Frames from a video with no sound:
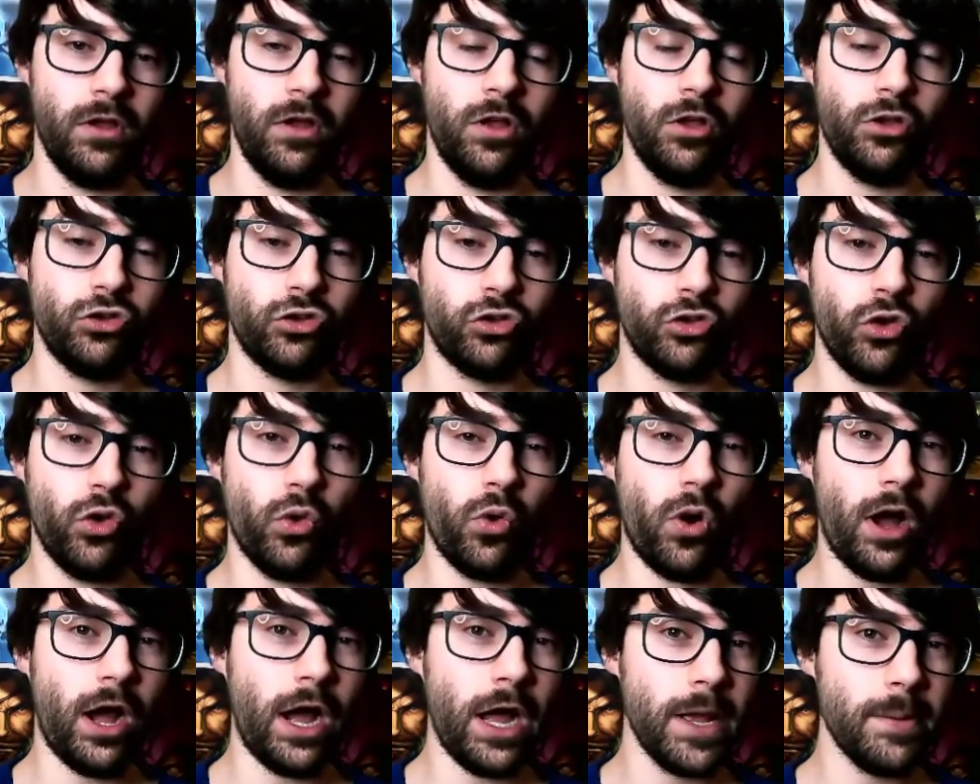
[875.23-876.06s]

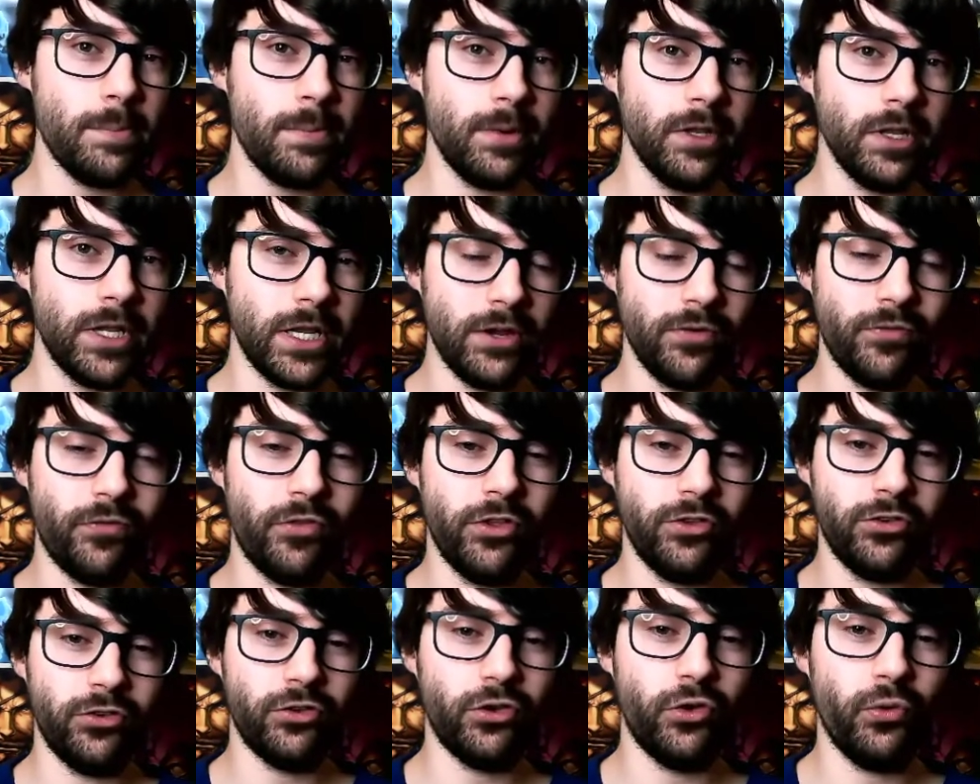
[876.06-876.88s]
So I believe
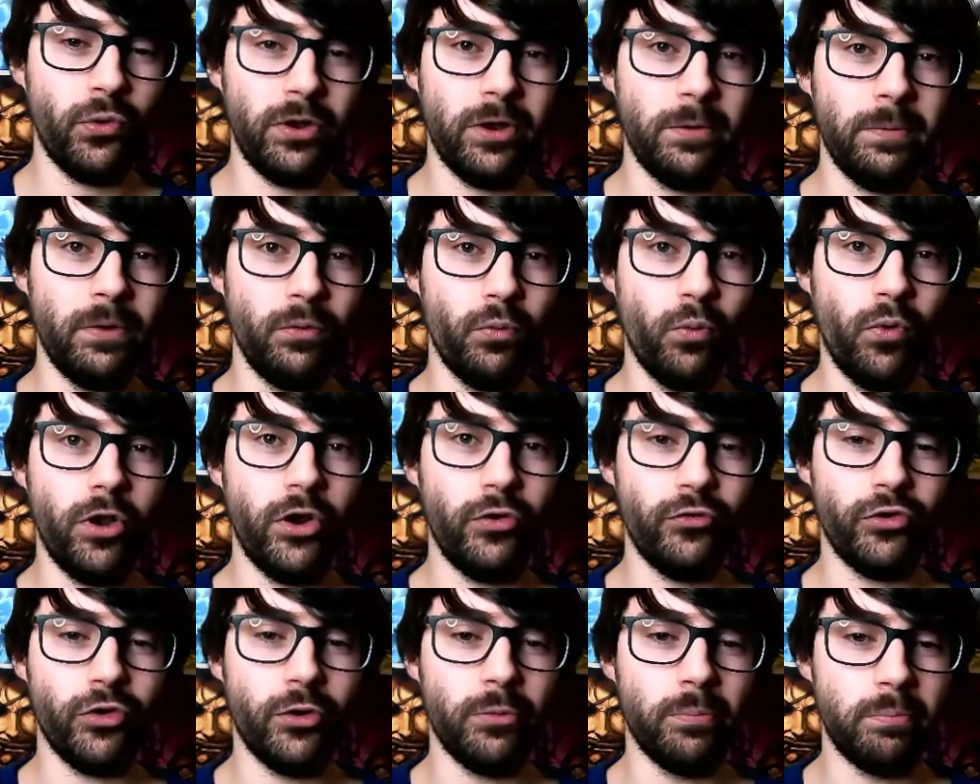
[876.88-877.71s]
this is going to be one
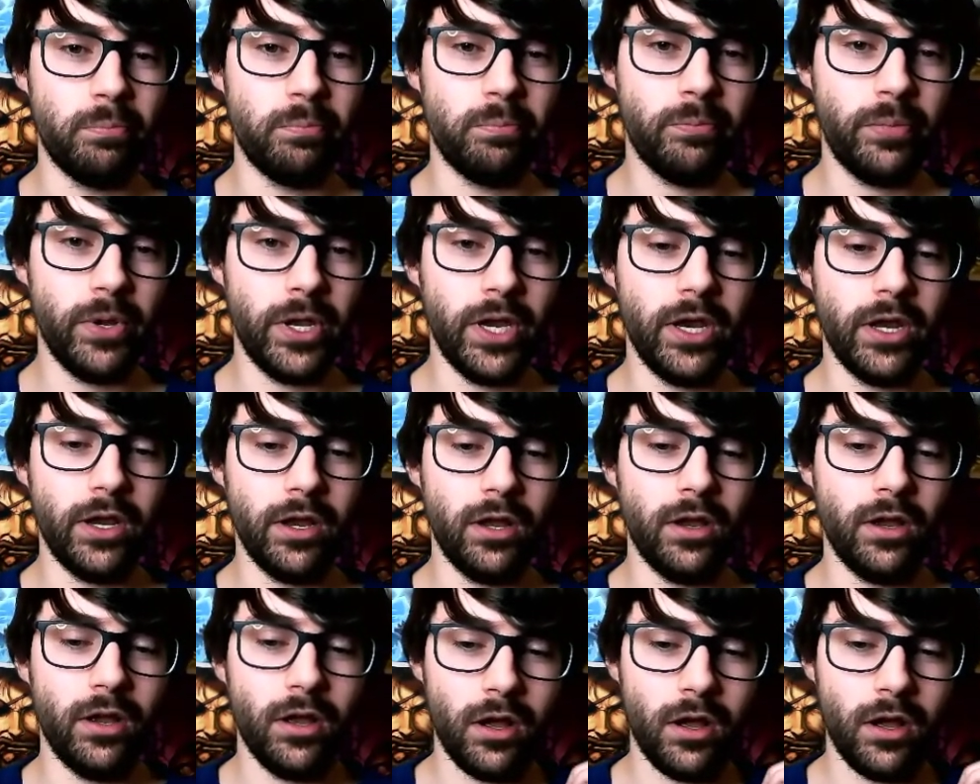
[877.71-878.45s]
of your big